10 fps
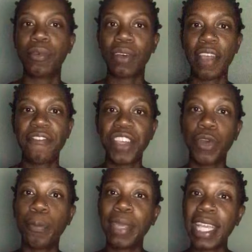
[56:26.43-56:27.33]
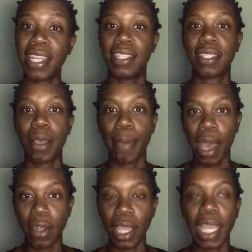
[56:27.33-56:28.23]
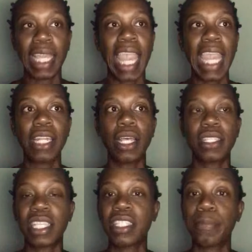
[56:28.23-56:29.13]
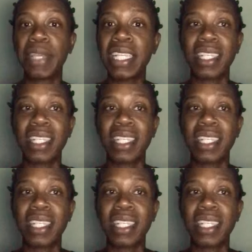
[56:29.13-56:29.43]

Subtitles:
and feel peace about it and gain a sense of peace,